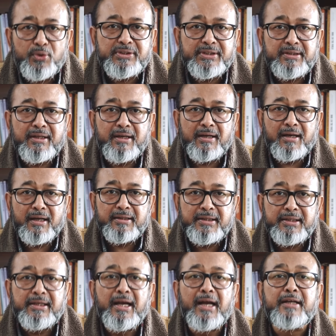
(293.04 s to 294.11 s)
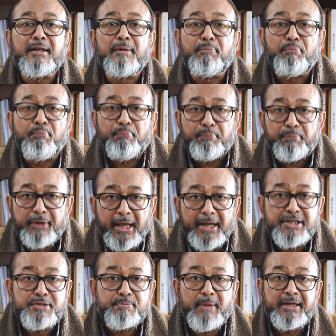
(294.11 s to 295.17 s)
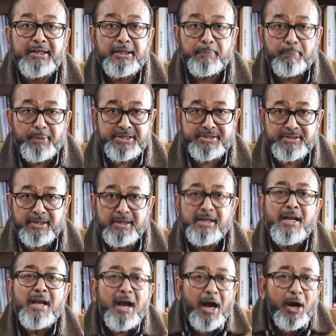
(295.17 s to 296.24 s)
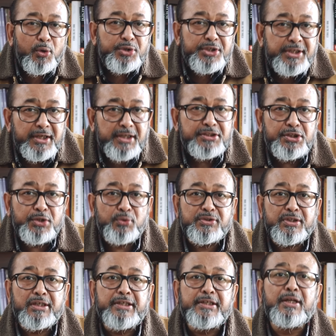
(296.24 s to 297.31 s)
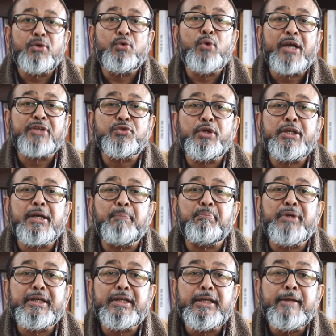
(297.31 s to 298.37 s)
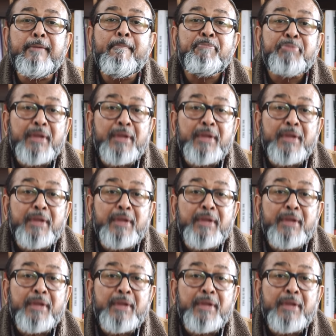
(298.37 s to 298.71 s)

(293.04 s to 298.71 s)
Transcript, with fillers: was Indira Gandhi at her charismatic best. Out here, she was a leader who actually completely